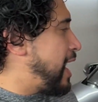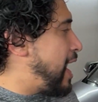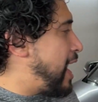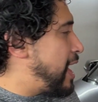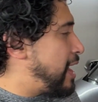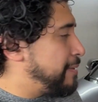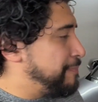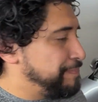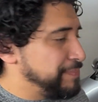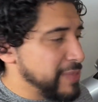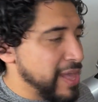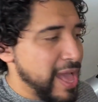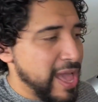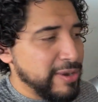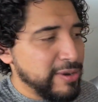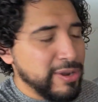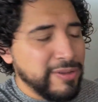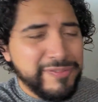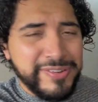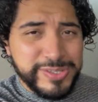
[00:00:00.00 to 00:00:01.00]
I
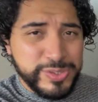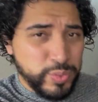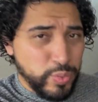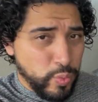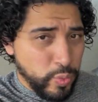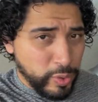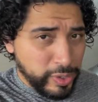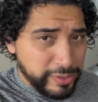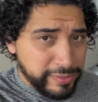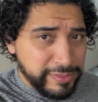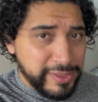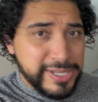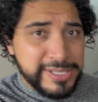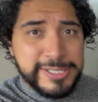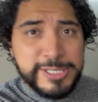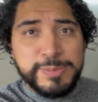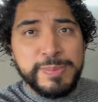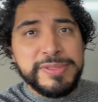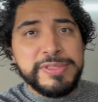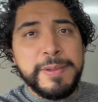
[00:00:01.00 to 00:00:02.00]
don't know if it's worth it to
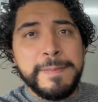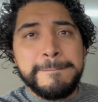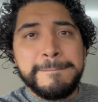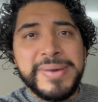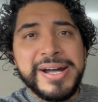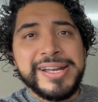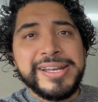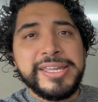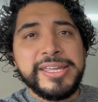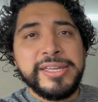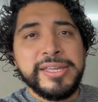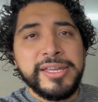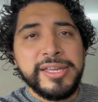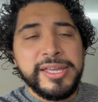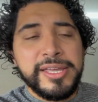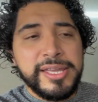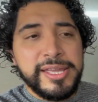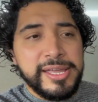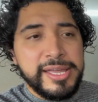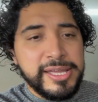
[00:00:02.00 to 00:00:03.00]
spend the money
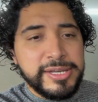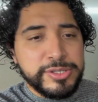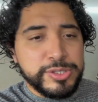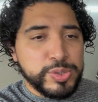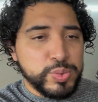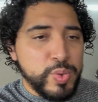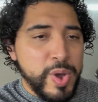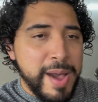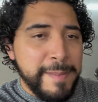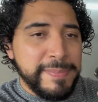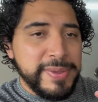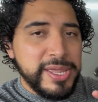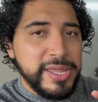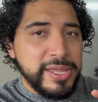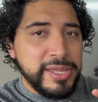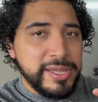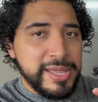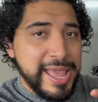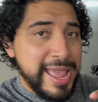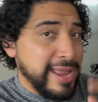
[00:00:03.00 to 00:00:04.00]
in
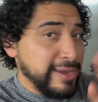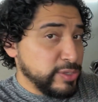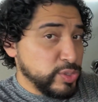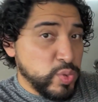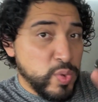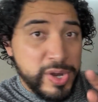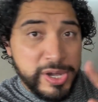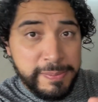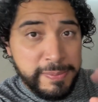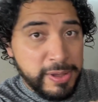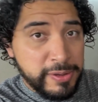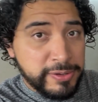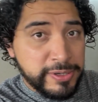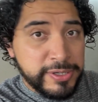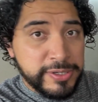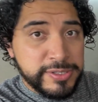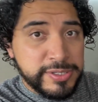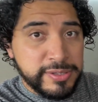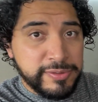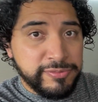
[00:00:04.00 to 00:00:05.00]
swapping N20
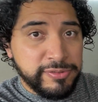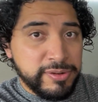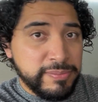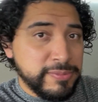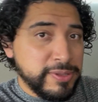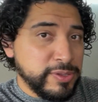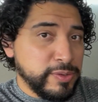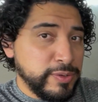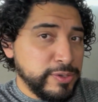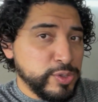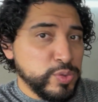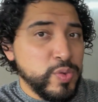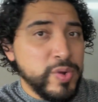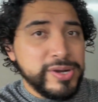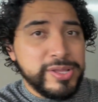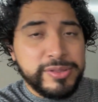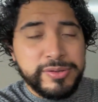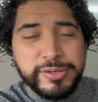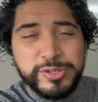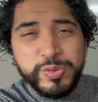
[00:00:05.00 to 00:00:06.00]
motors from the
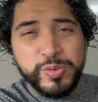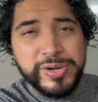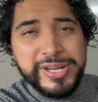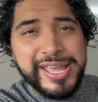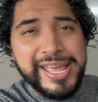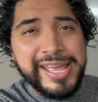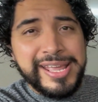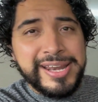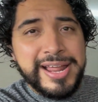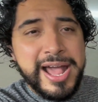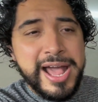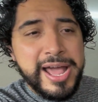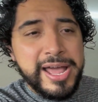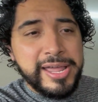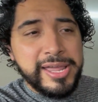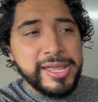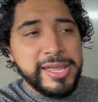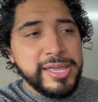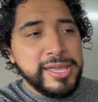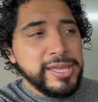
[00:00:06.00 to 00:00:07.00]
320 to
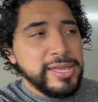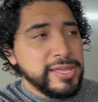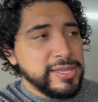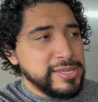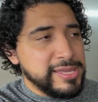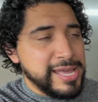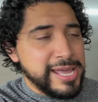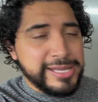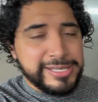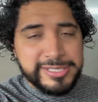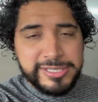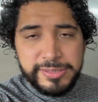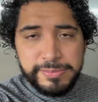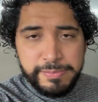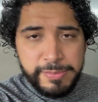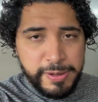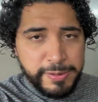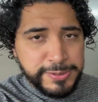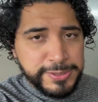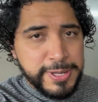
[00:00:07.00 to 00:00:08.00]
328i. Yes,
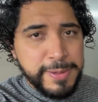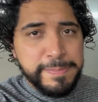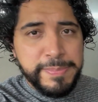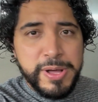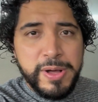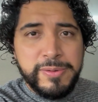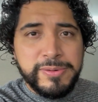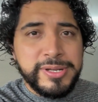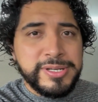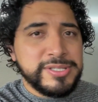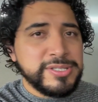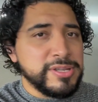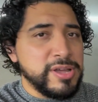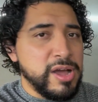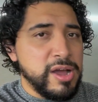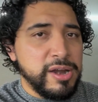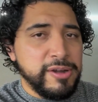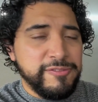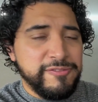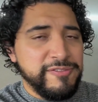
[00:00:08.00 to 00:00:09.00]
most components
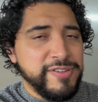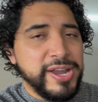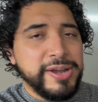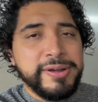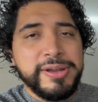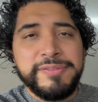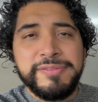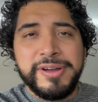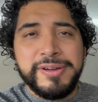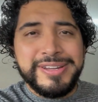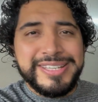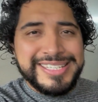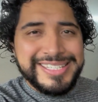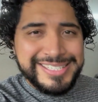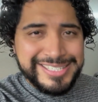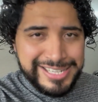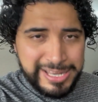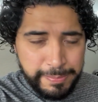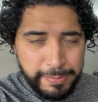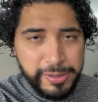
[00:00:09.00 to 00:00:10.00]
are very
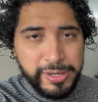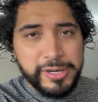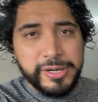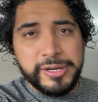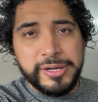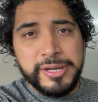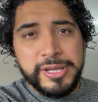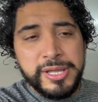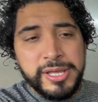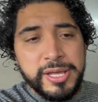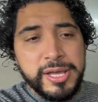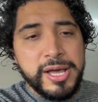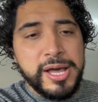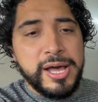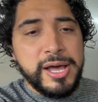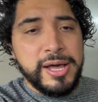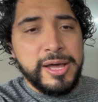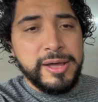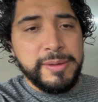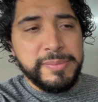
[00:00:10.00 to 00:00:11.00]
similar.
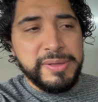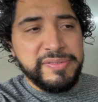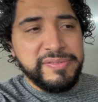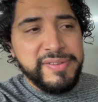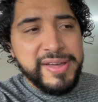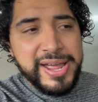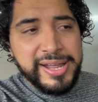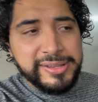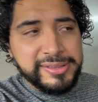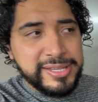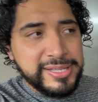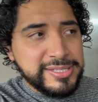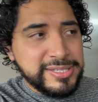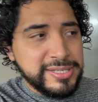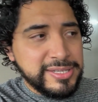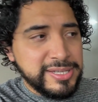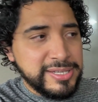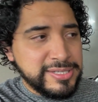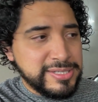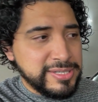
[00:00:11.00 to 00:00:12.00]
In fact,
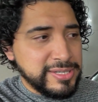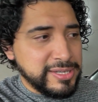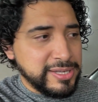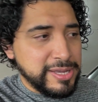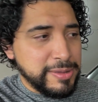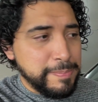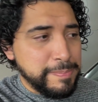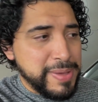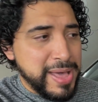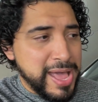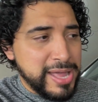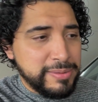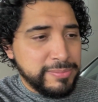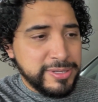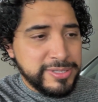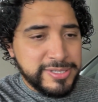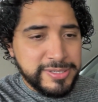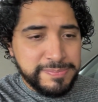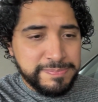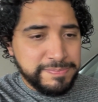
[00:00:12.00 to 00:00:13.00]
it's
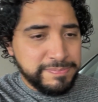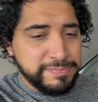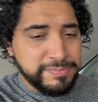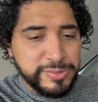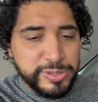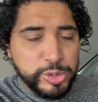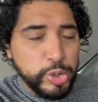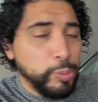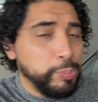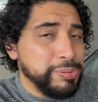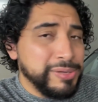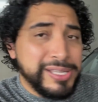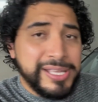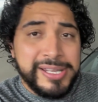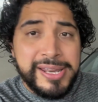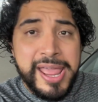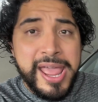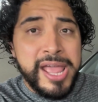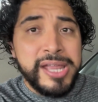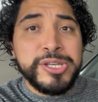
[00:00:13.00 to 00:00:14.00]
a
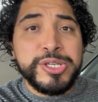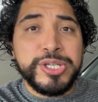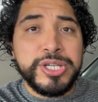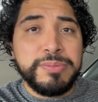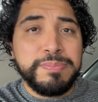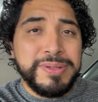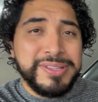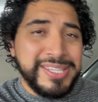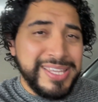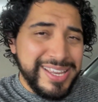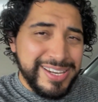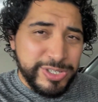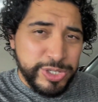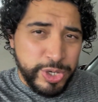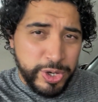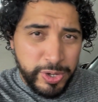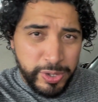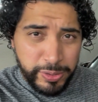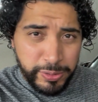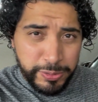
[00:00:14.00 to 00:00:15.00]
duplicate engine, but the
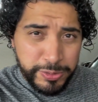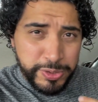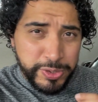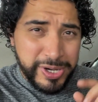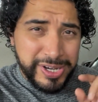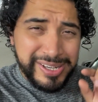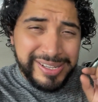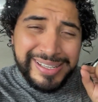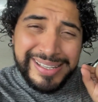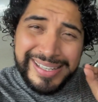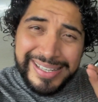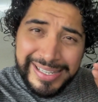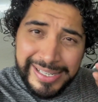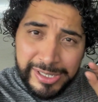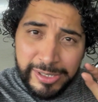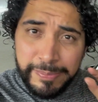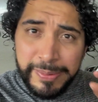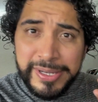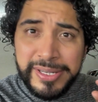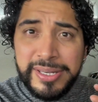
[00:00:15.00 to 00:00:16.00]
internals are a
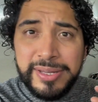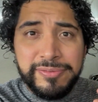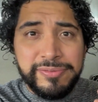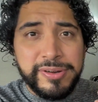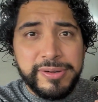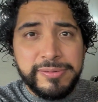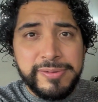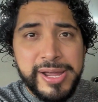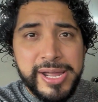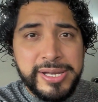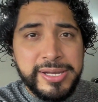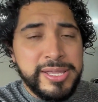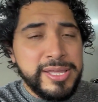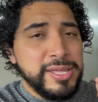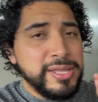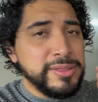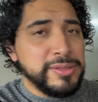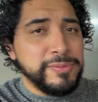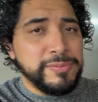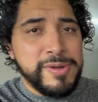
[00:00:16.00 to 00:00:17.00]
little bit different, right?
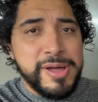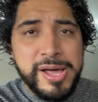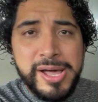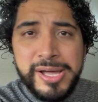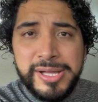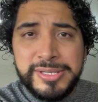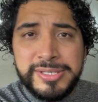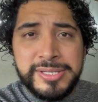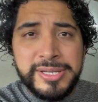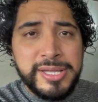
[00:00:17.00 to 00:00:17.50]
The rods,